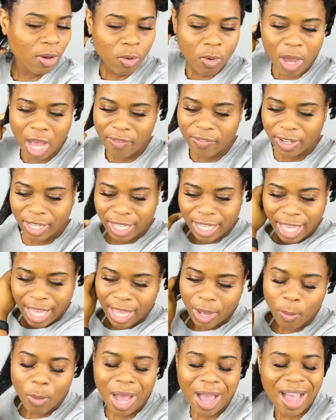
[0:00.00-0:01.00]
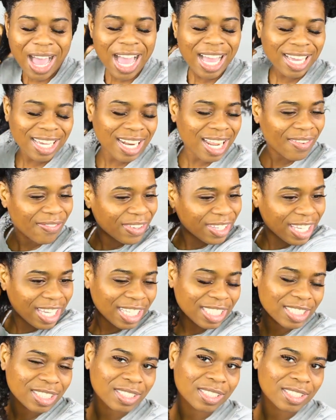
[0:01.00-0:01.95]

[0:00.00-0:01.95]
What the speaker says: Oh, I forgot. How could I forget